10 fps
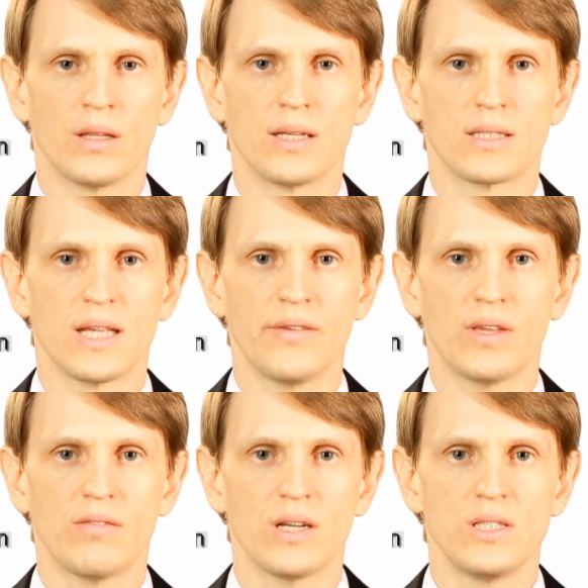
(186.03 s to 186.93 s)
If you
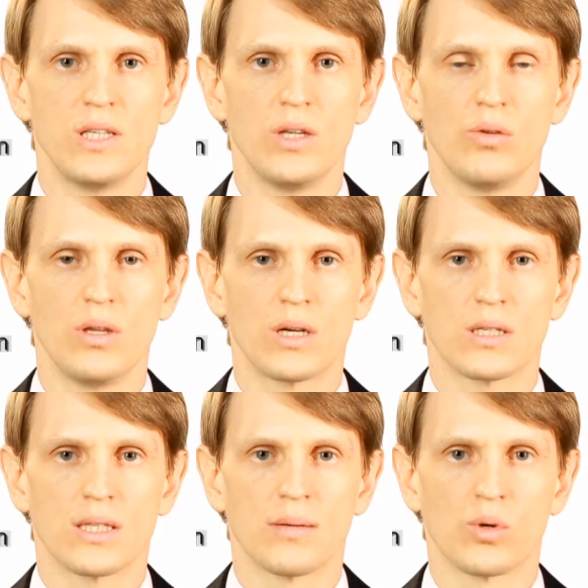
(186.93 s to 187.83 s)
don't have enough
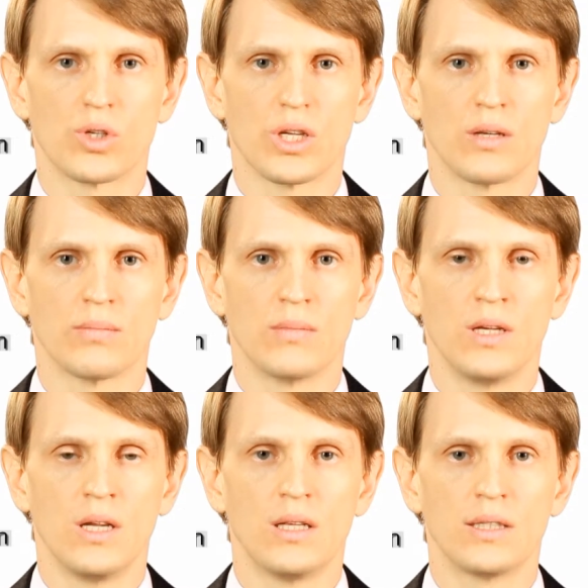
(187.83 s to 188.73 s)
time to explore all
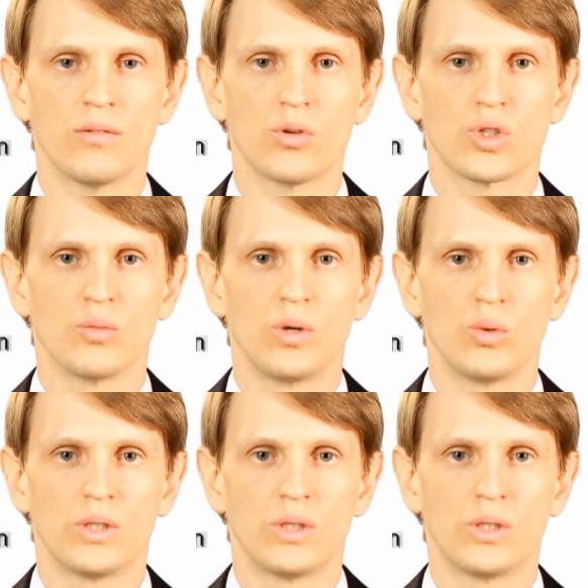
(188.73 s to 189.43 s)
descriptions